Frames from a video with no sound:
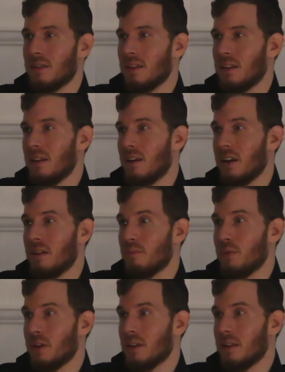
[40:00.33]
or that they're
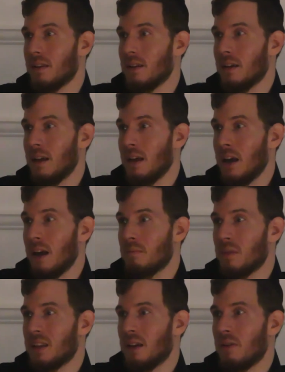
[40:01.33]
unimportant.
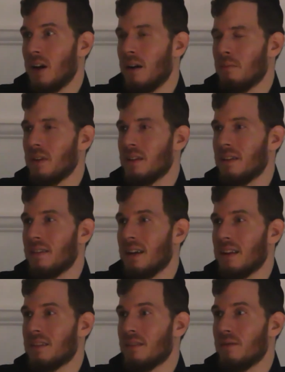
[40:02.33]
But they were humble in the
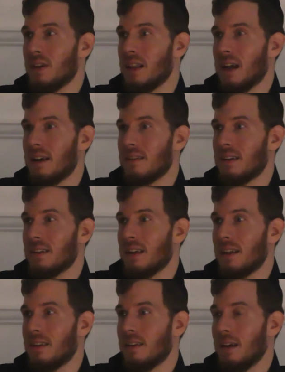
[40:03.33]
sense of realizing
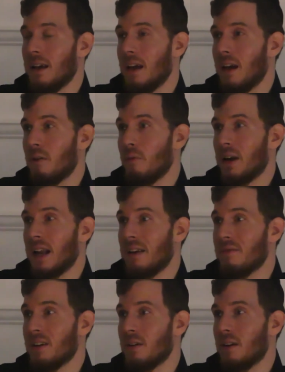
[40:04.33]
that
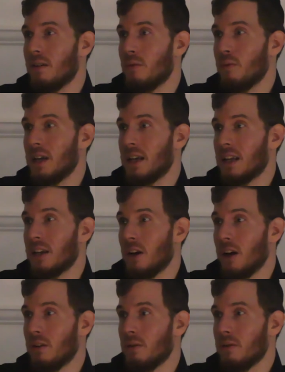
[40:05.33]
whatever we can
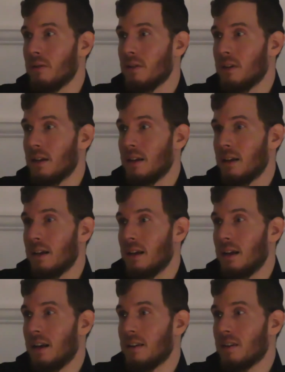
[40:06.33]
know
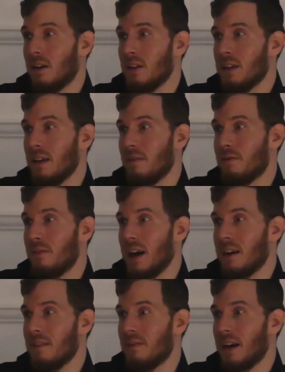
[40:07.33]
is only a
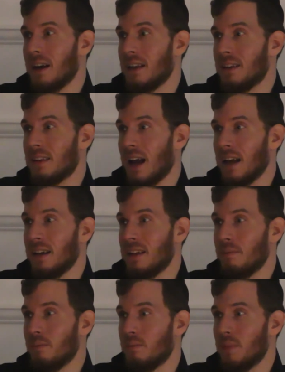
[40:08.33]
very, very
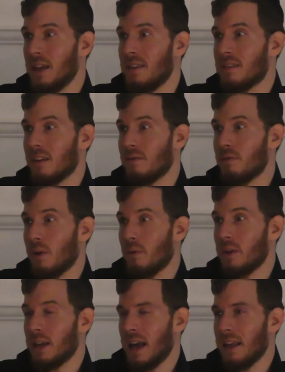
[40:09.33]
tiny piece of what
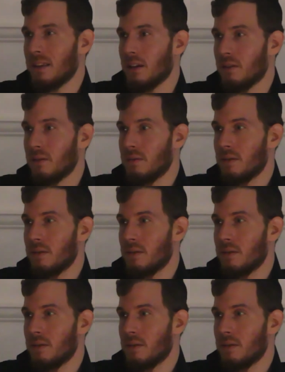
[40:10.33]
we can't know.